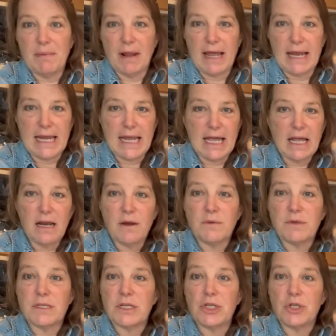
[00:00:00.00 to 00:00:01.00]
blanket. It
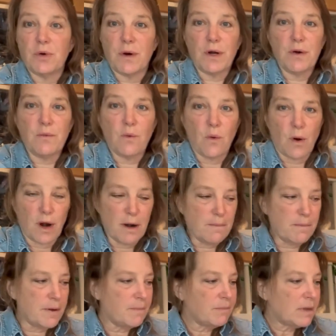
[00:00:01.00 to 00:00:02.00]
was a short
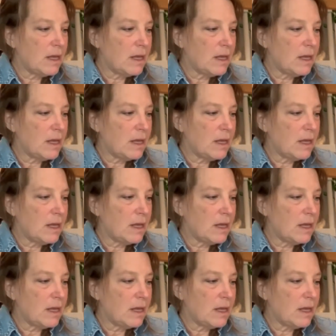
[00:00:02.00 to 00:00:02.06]
warp.